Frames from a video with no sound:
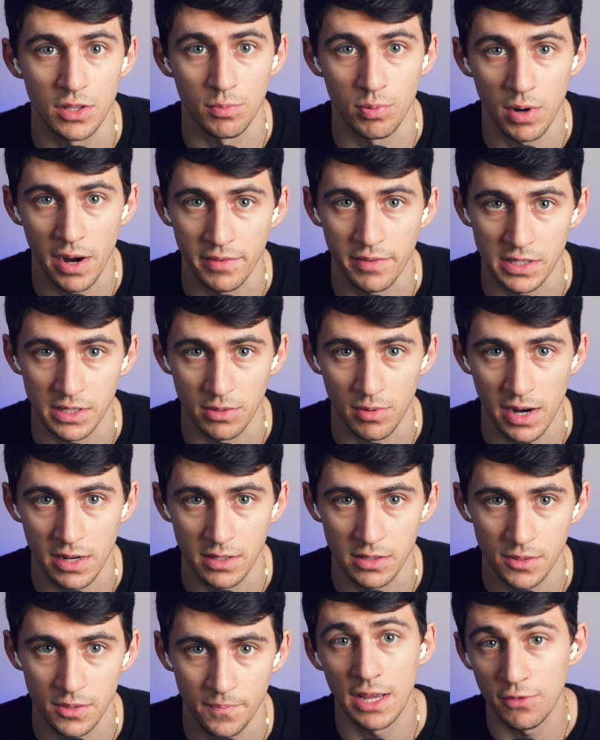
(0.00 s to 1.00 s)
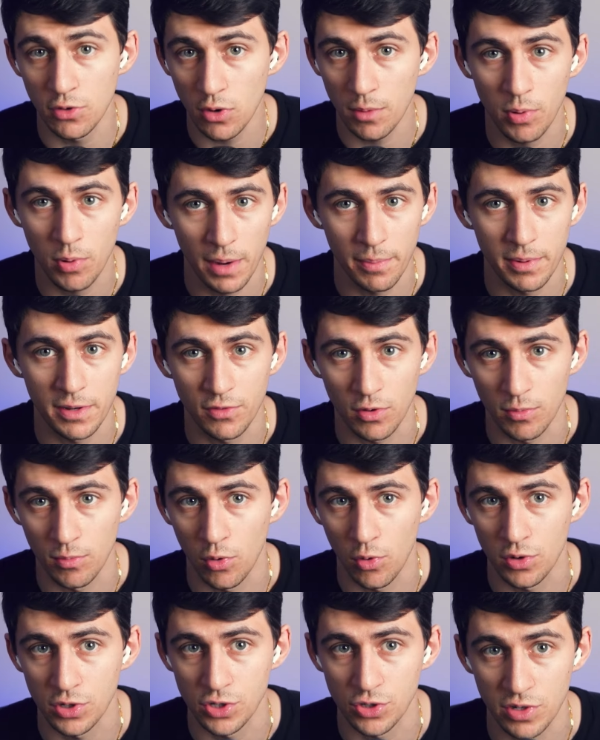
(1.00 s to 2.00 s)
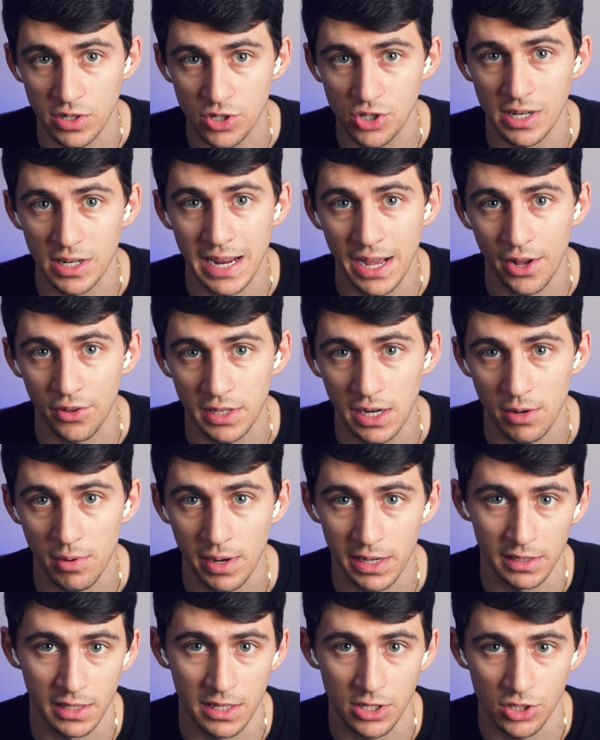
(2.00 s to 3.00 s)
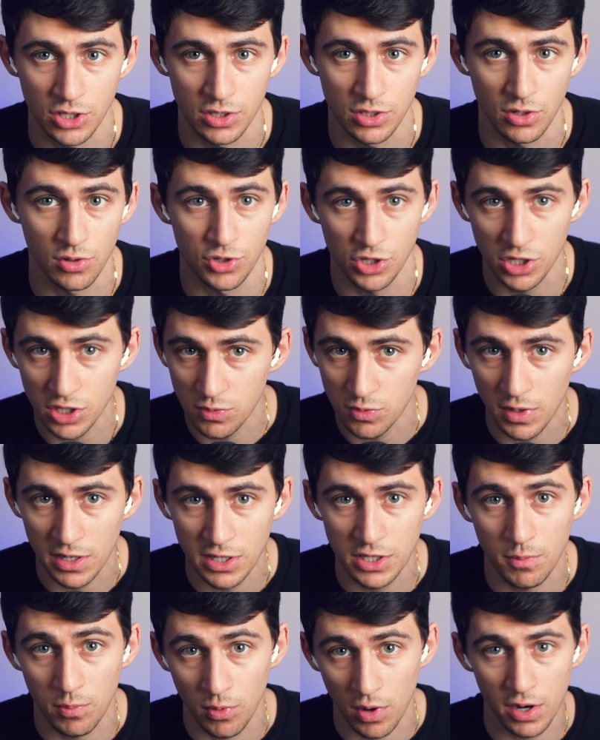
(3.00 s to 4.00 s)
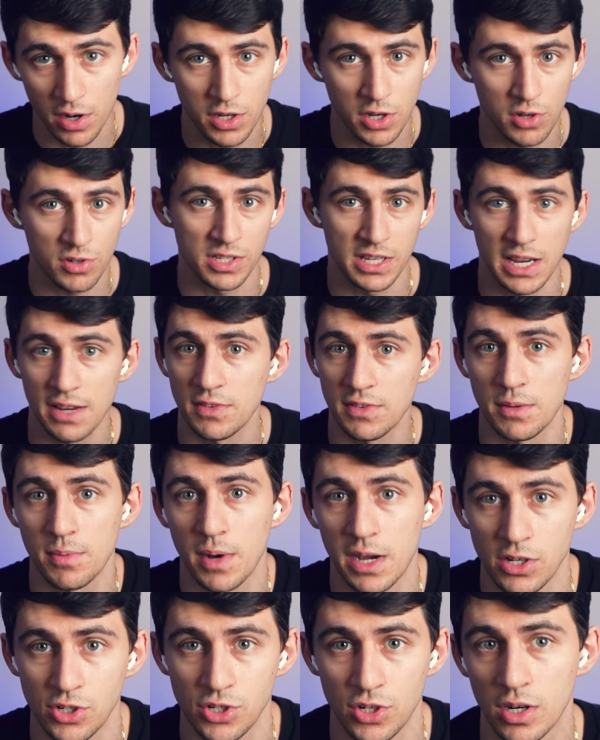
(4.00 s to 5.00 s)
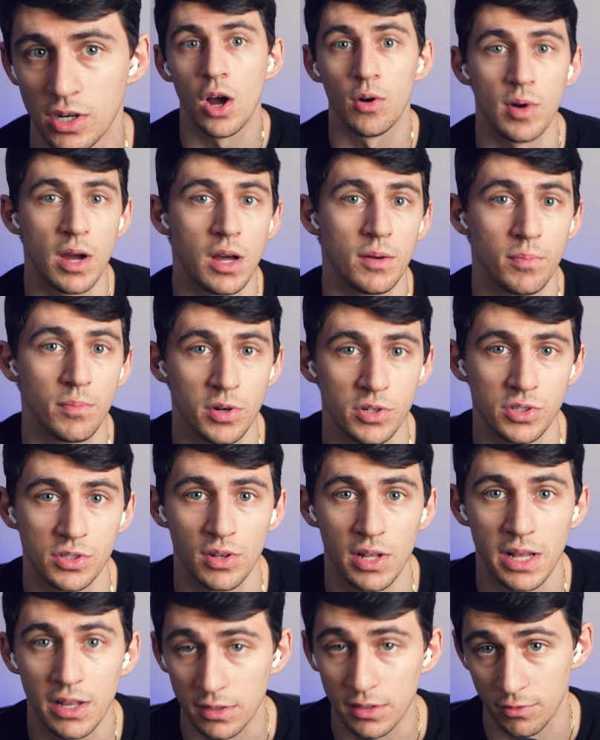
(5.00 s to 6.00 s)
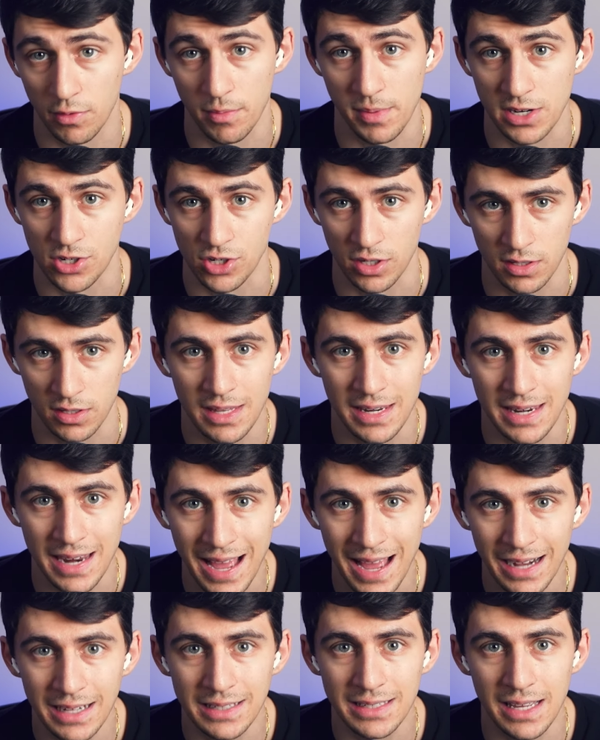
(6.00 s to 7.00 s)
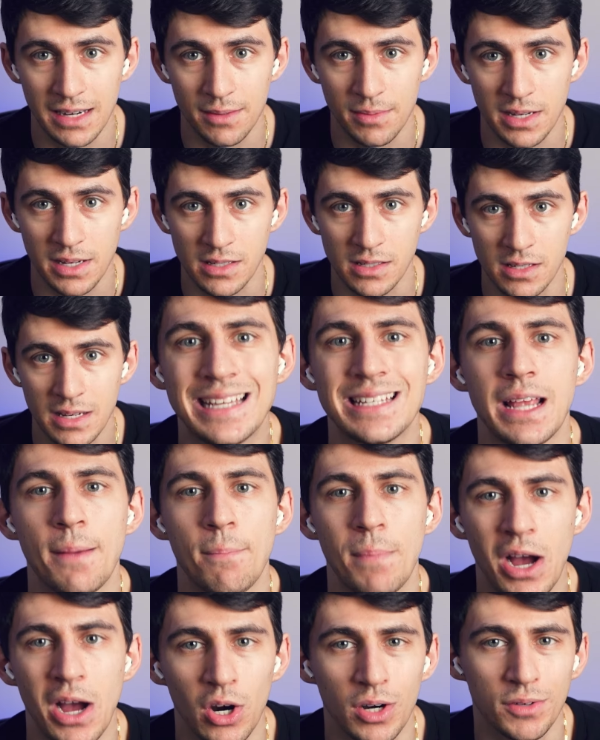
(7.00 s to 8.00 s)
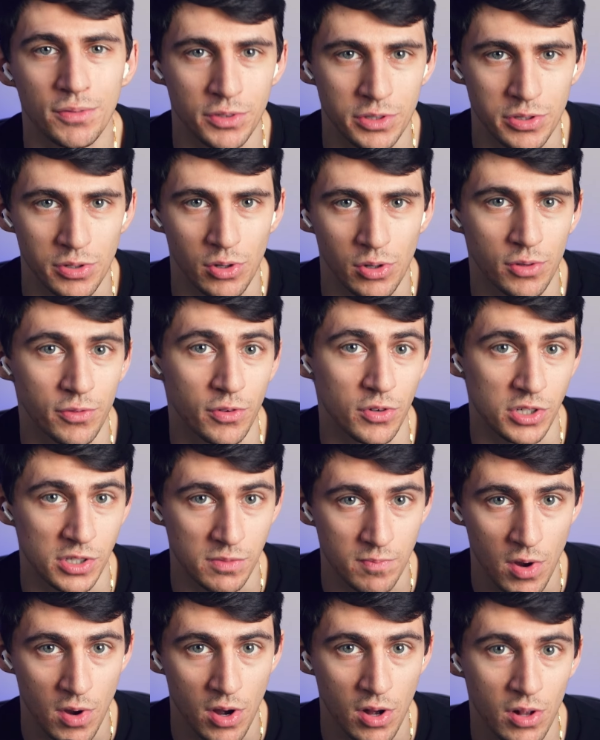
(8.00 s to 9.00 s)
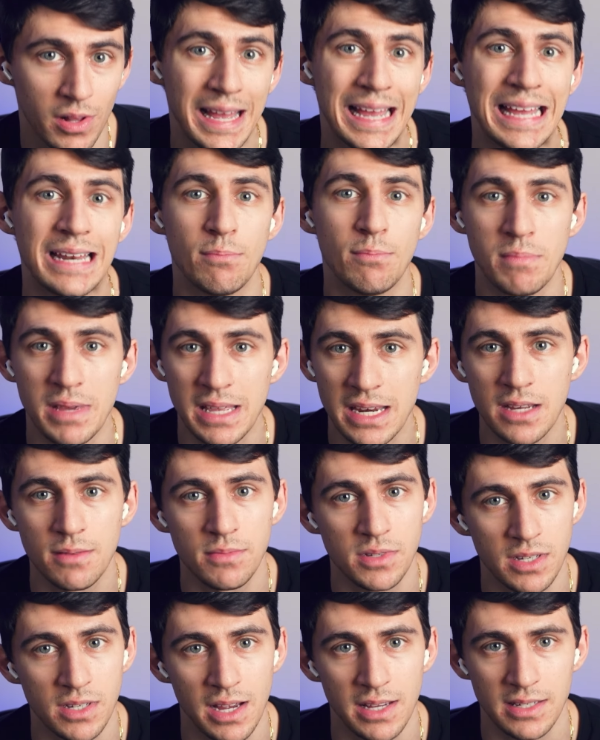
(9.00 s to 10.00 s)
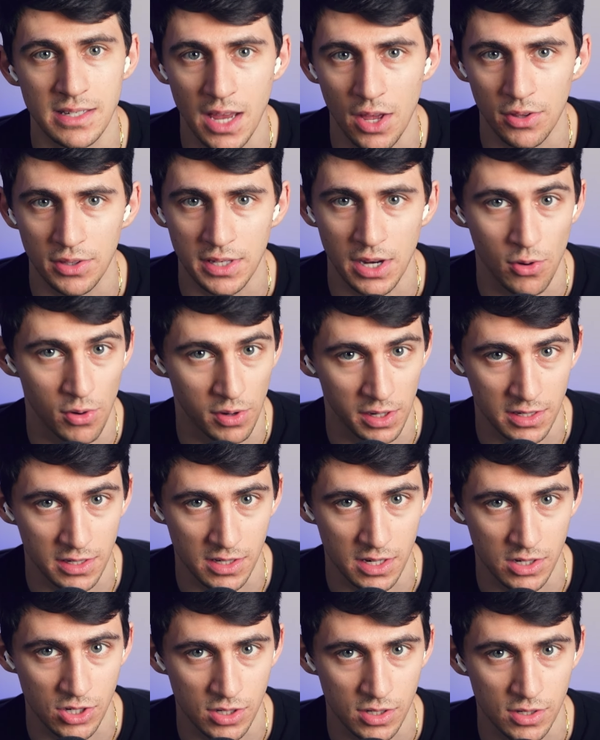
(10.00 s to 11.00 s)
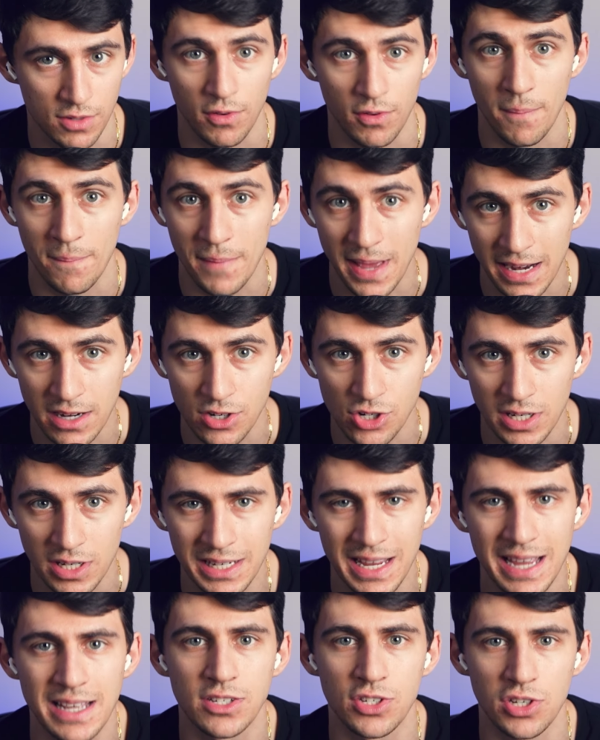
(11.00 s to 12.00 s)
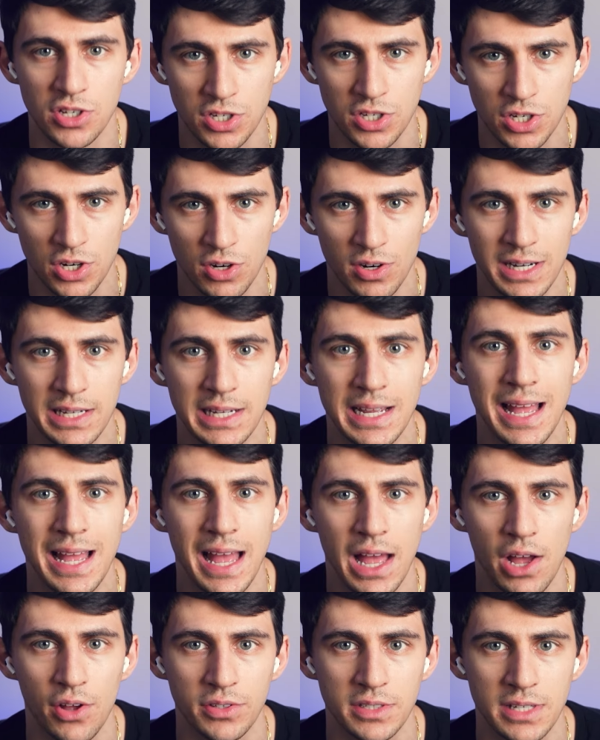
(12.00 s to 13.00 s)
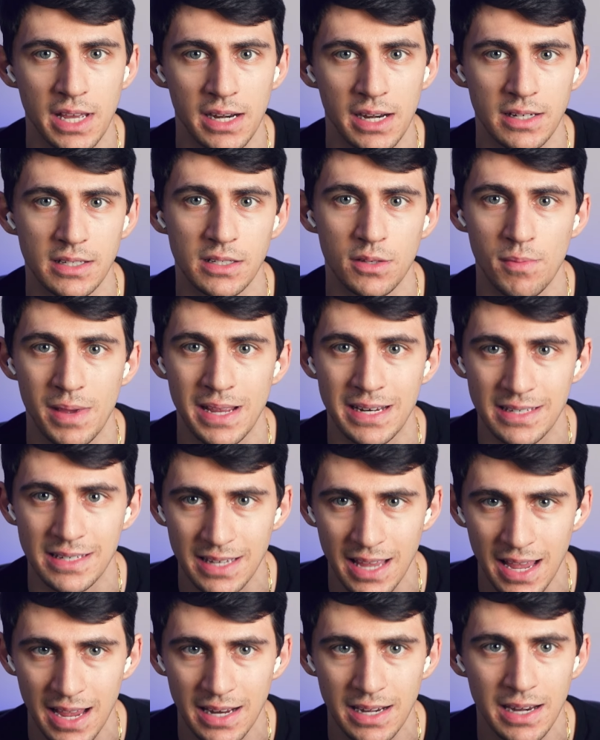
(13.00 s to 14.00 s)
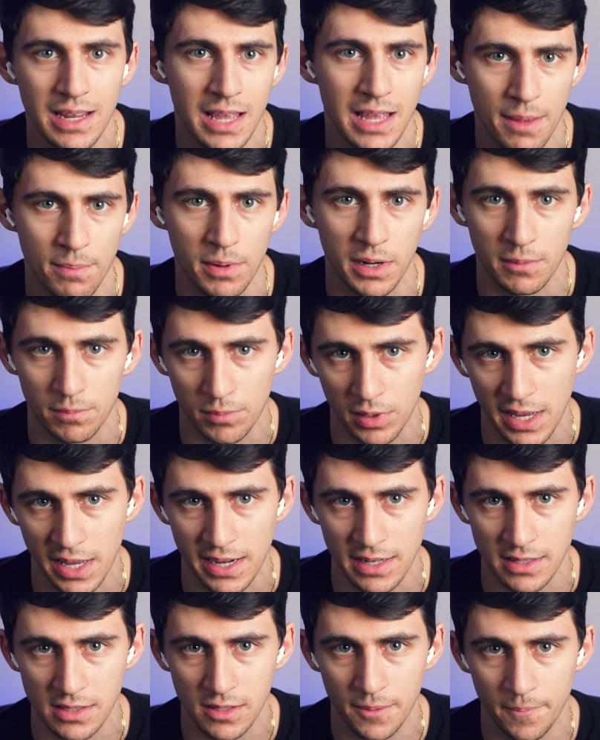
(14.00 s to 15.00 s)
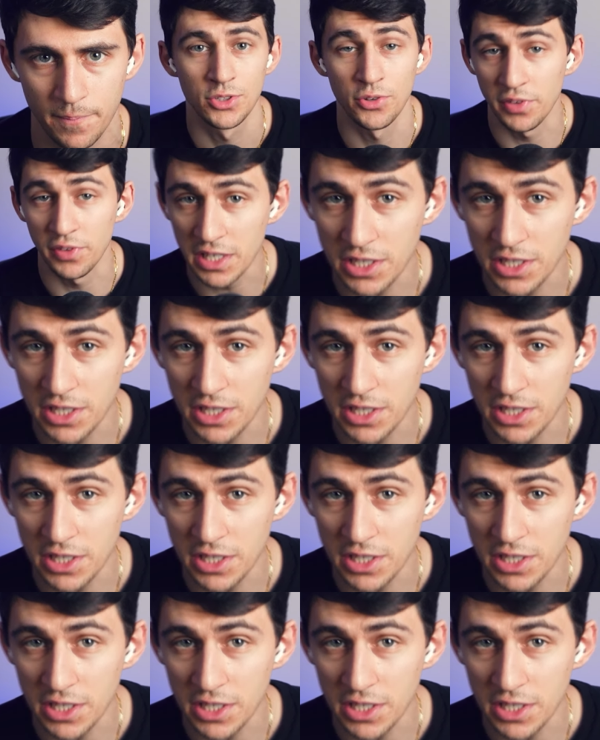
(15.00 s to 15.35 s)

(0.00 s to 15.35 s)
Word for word: their privacy rights. If you are prepping for more stringent healthcare regulations or just want to broaden your safety posture around personal health information, the Knack database is a powerful tool for small and medium-sized healthcare organizations for managing and securing health data to maintain HIPAA compliance. So for